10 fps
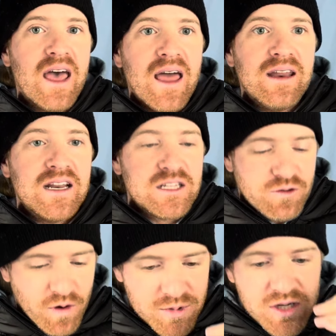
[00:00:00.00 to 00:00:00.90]
that. And it's
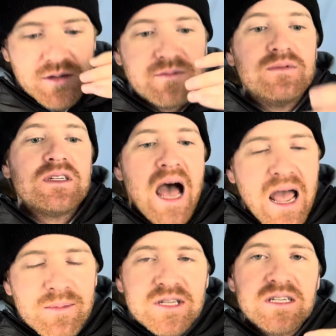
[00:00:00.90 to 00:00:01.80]
from just
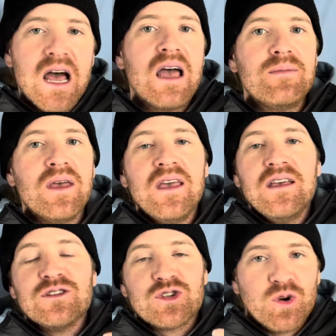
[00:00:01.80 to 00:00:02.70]
time and time
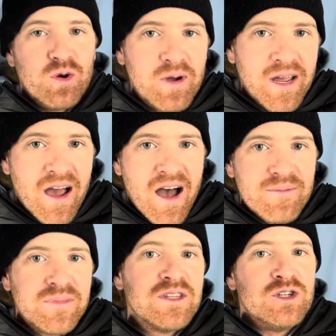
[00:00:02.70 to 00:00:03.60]
screwing up,
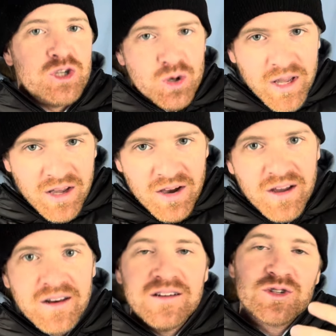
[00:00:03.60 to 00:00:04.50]
doing
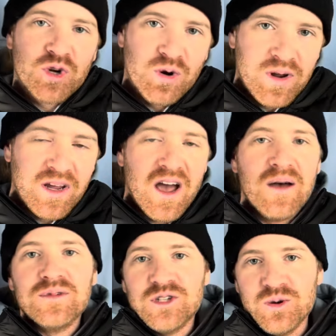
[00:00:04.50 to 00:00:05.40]
good, screwing up,
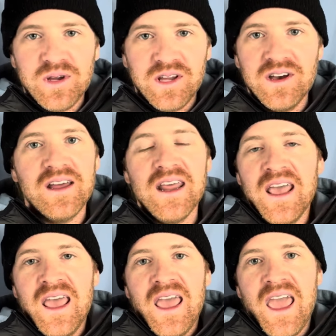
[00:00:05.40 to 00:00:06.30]
doing good.
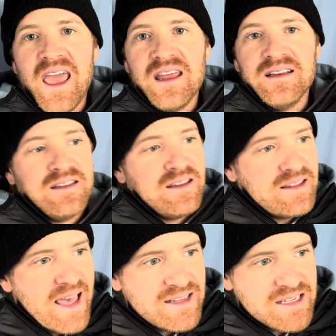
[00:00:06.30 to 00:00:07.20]
And
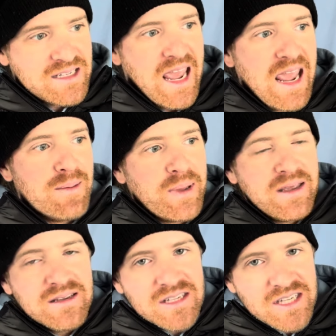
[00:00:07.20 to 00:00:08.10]
that's
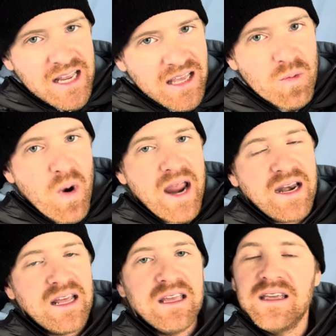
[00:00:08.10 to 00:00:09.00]
camping, sitting and
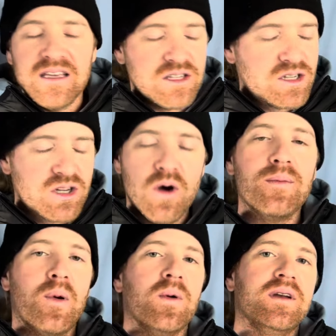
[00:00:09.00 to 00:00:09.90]
waiting is so
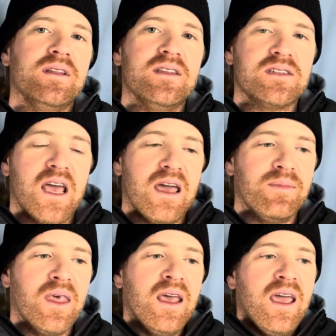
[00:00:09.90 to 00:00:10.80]
important in this
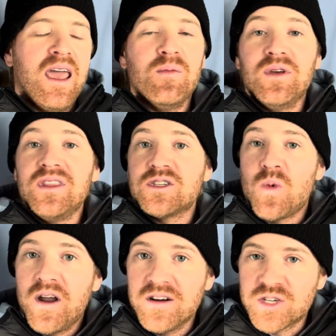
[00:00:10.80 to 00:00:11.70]
game. And when this
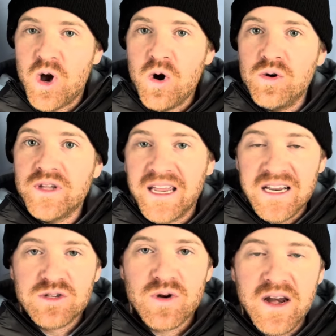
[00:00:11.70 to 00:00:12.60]
water is cold like it
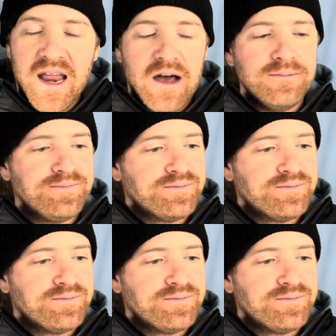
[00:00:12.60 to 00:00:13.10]
is right now,